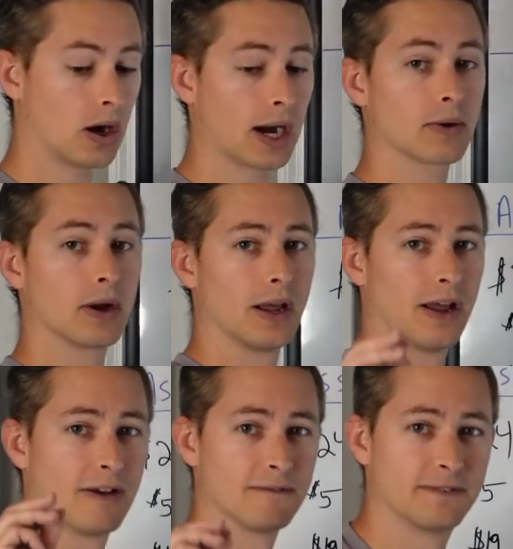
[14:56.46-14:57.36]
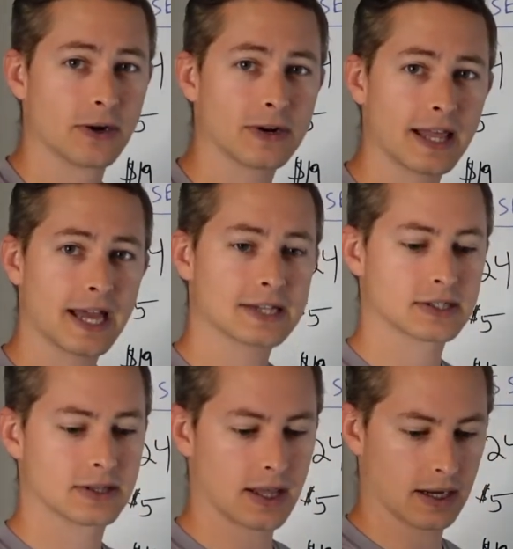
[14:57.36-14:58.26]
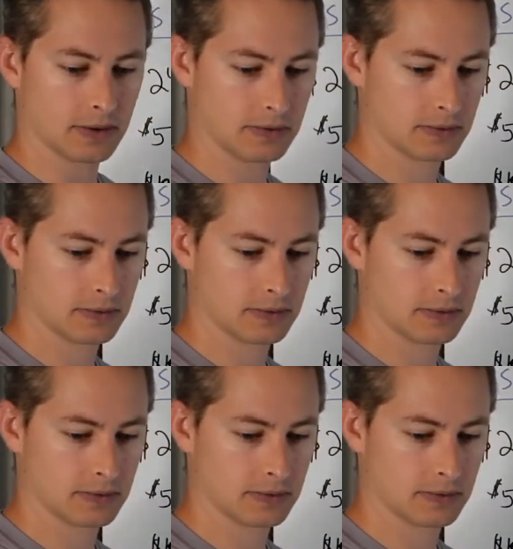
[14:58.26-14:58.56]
All right, very last thing.